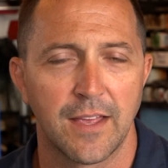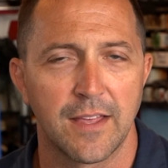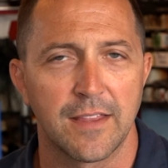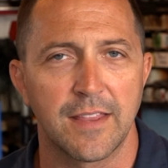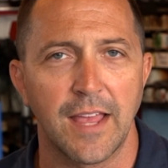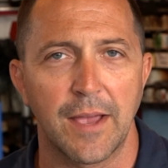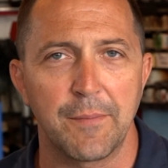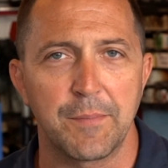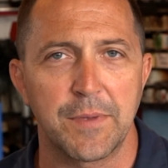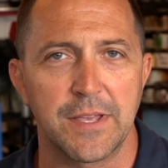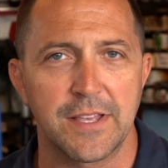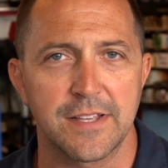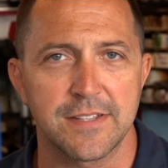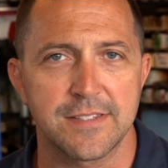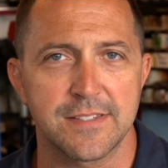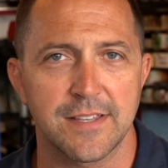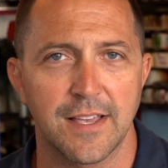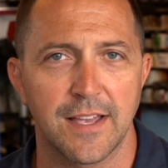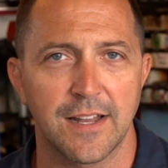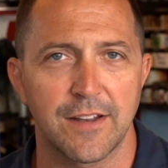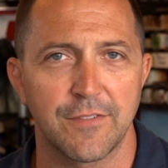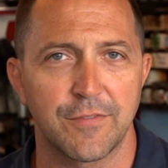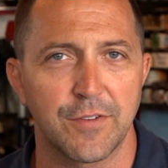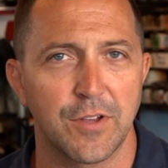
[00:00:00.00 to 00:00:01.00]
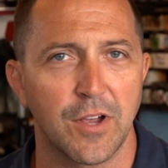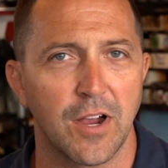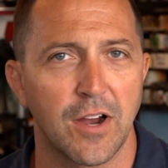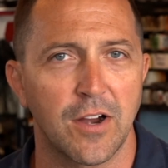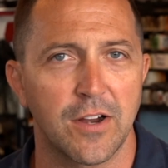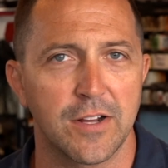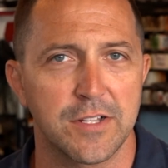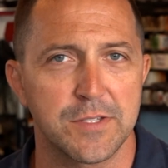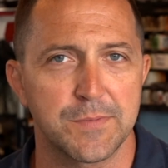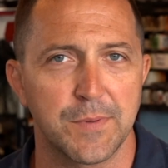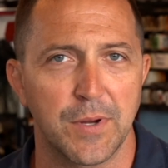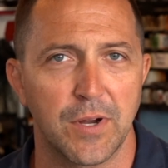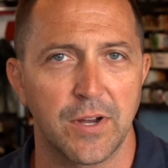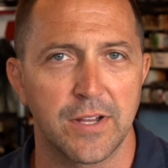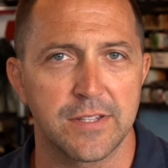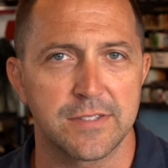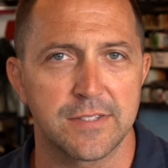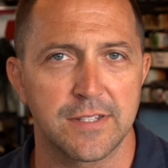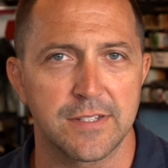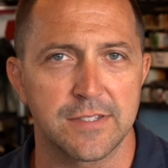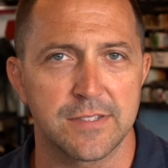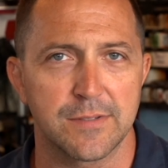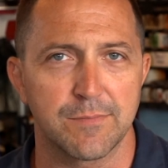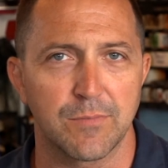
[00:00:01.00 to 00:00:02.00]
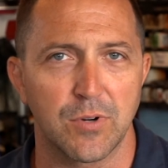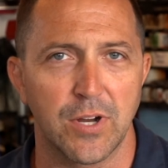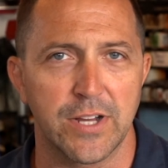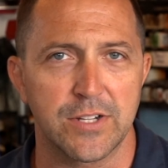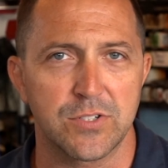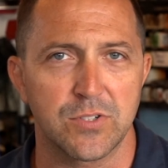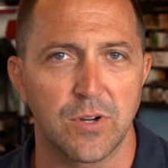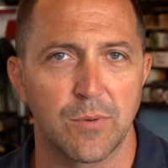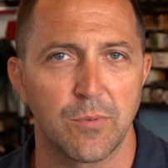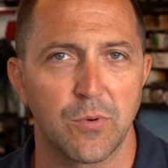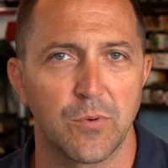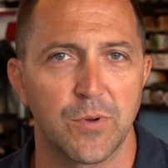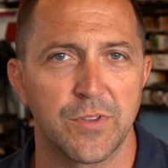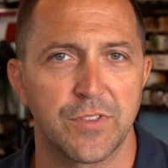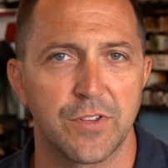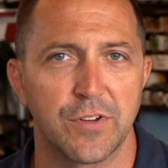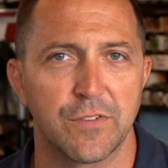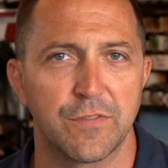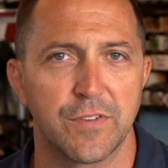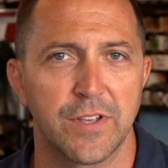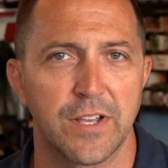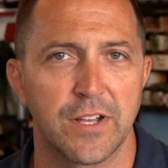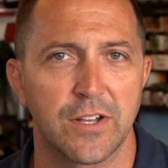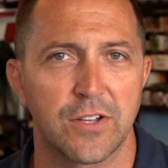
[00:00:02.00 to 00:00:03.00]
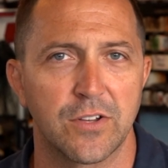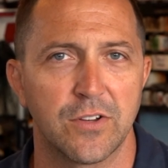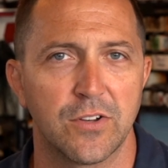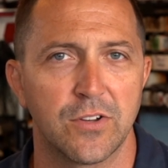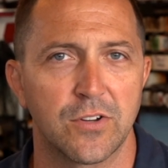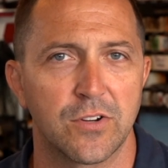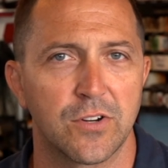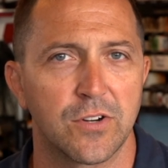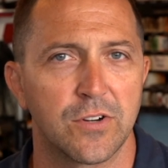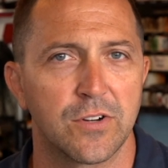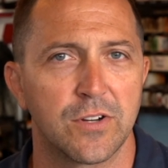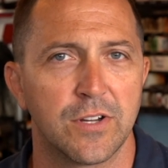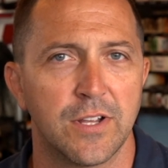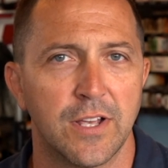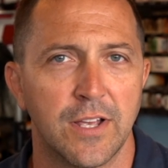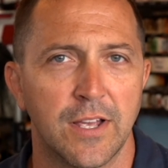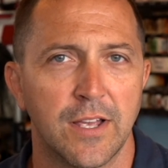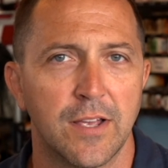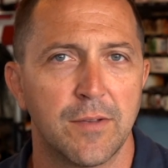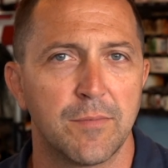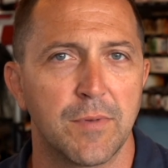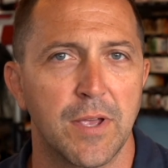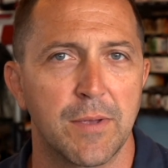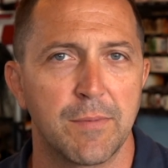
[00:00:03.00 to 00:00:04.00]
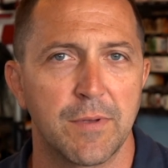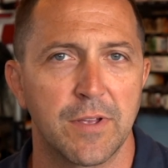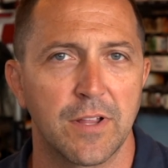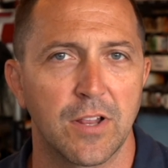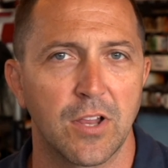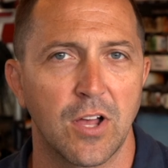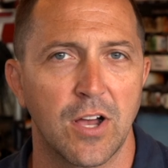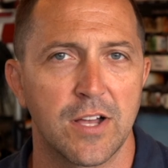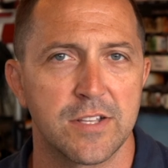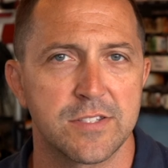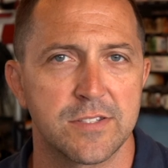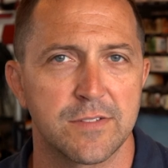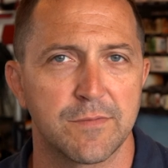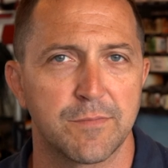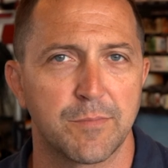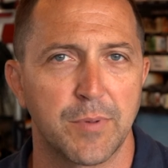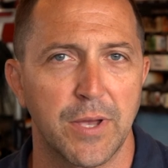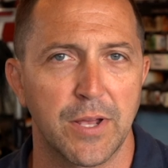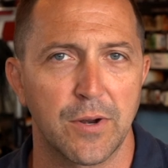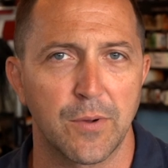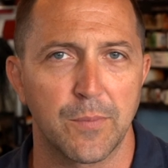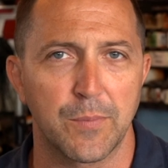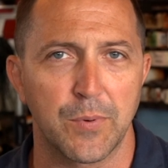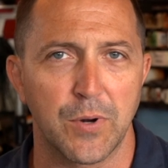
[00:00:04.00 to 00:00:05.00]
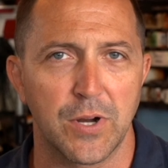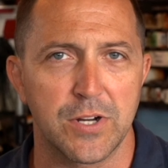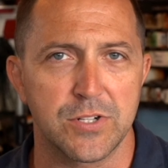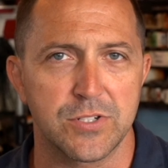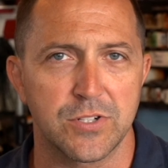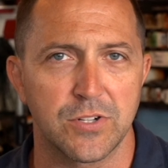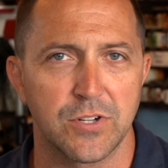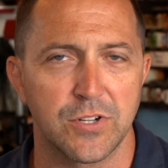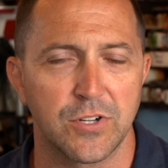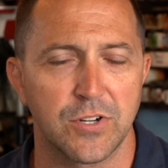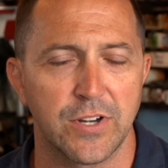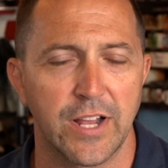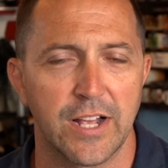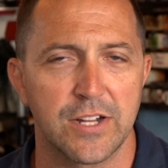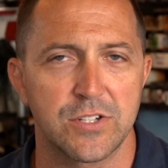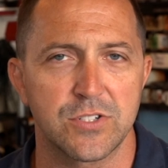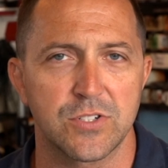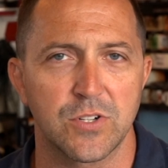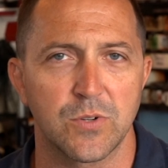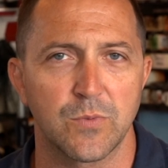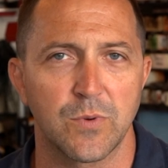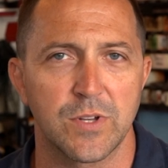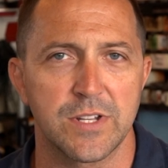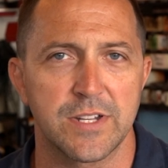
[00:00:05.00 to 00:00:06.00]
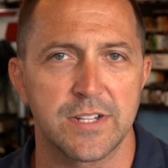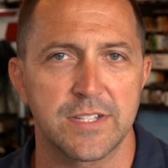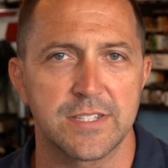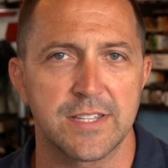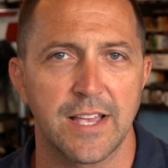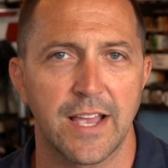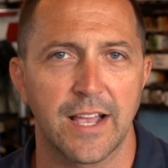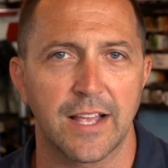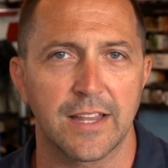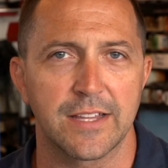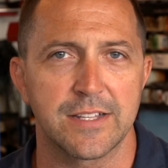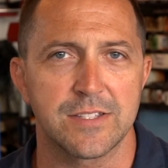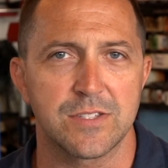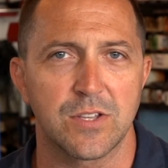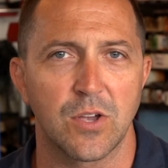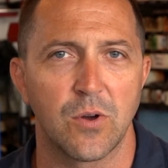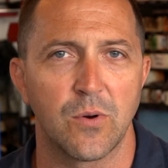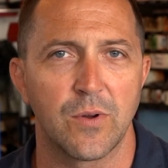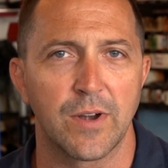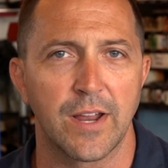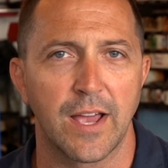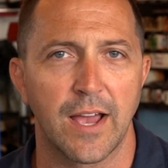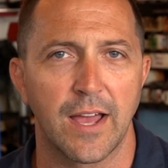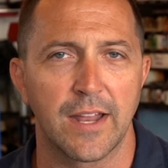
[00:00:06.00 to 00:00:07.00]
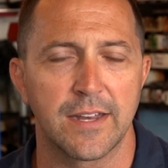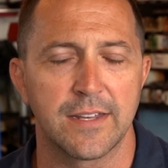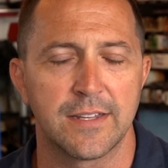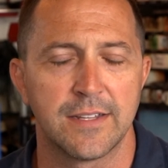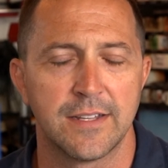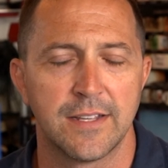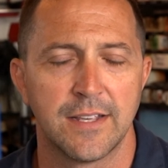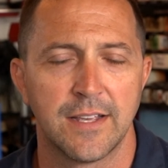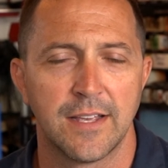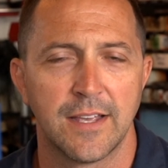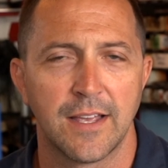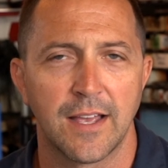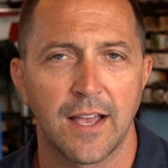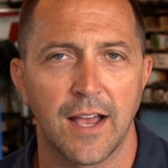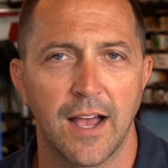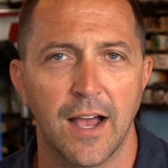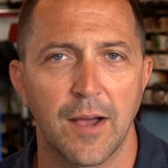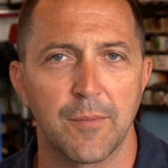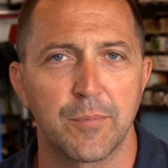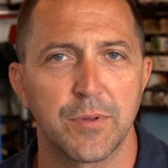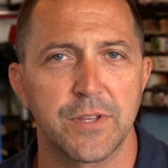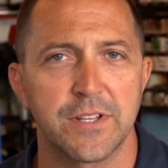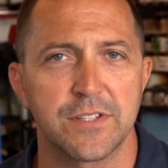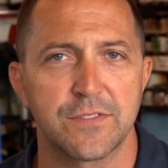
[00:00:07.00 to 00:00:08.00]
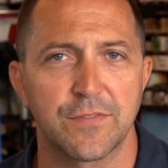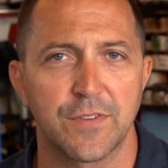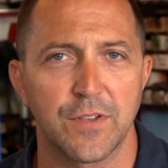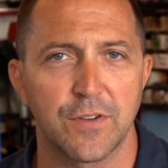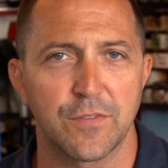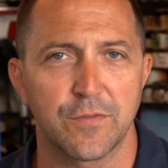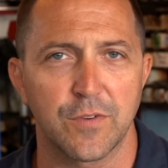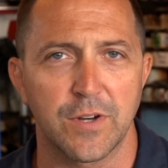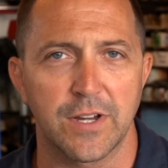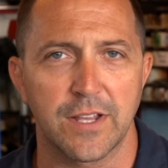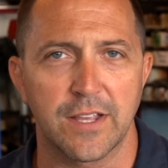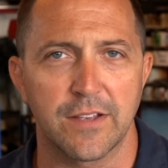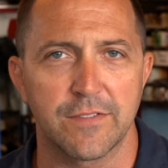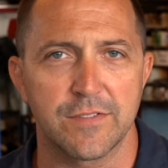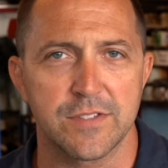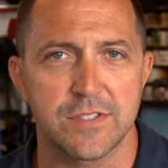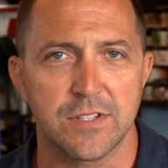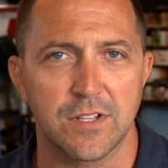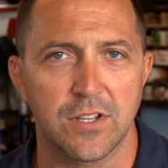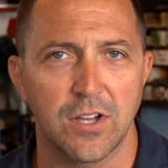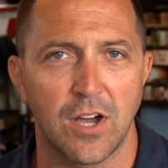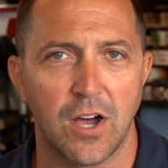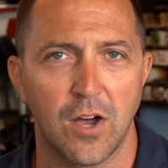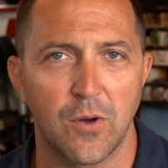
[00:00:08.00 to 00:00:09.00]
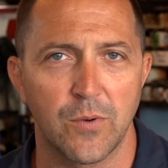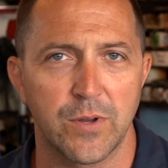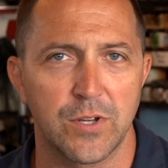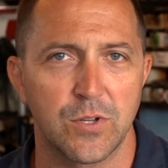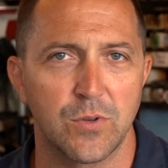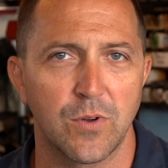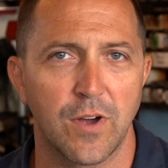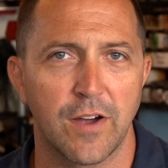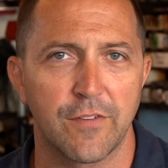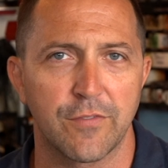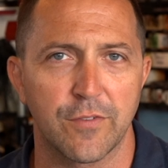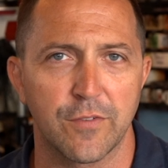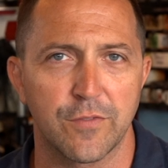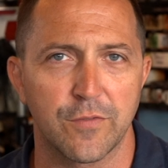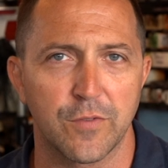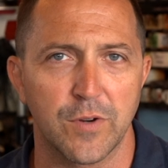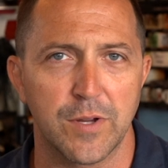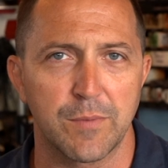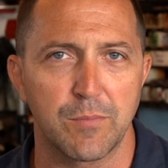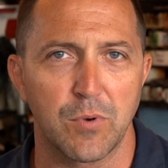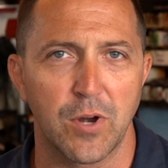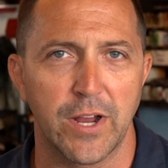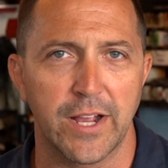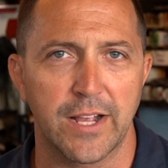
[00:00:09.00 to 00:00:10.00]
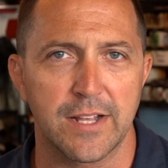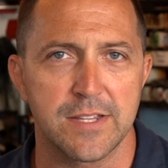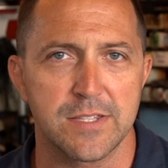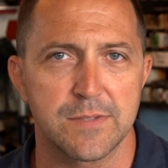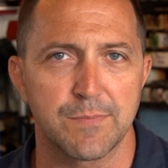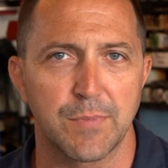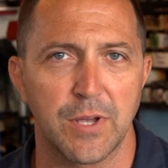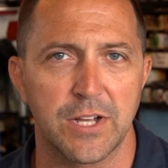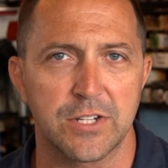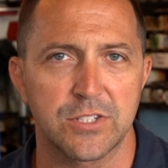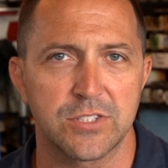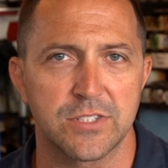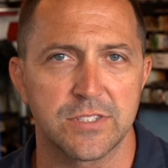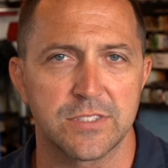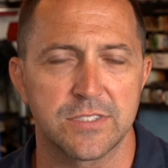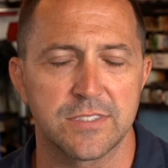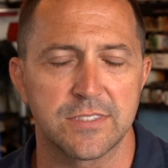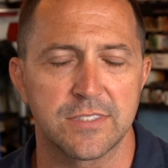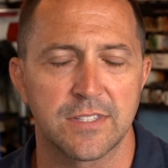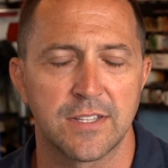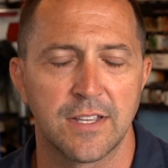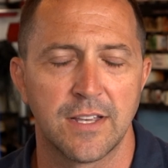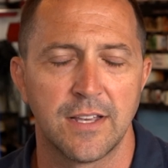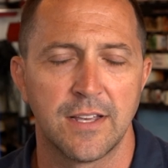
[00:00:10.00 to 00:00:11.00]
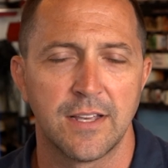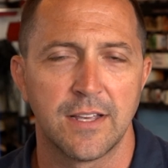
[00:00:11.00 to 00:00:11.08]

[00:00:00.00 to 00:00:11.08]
That being said, if you are experiencing some brake trouble with your vehicle or maybe a loss of pedal pressure and you're not sure what exactly is going on, please feel free to give us a call. We do offer free brake inspections.